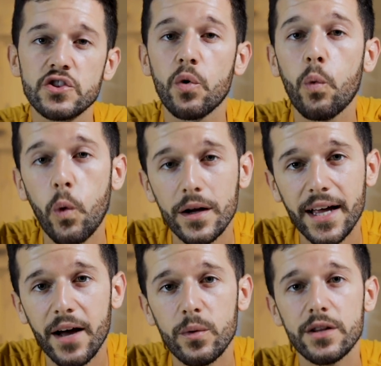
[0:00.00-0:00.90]
So what
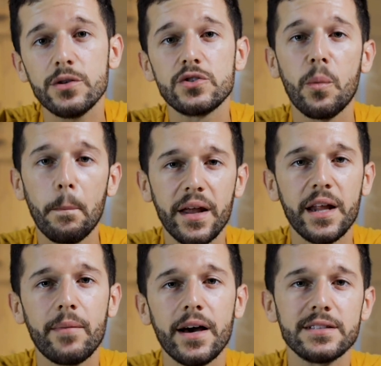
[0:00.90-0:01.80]
can we do to
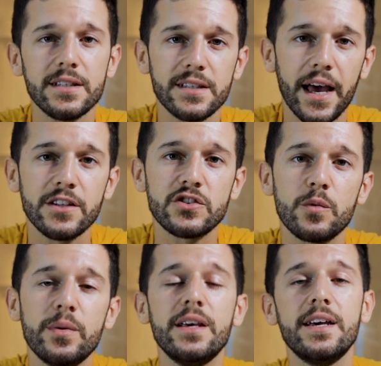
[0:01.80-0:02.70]
minimize this
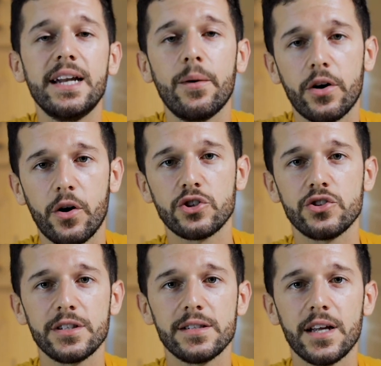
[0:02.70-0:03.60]
entropy in our Notion
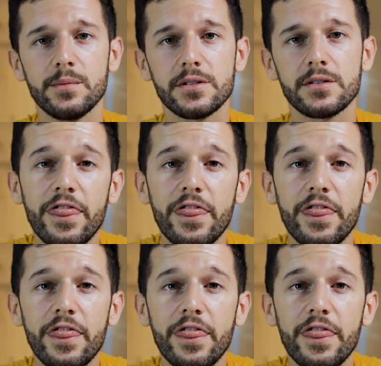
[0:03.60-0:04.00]
systems?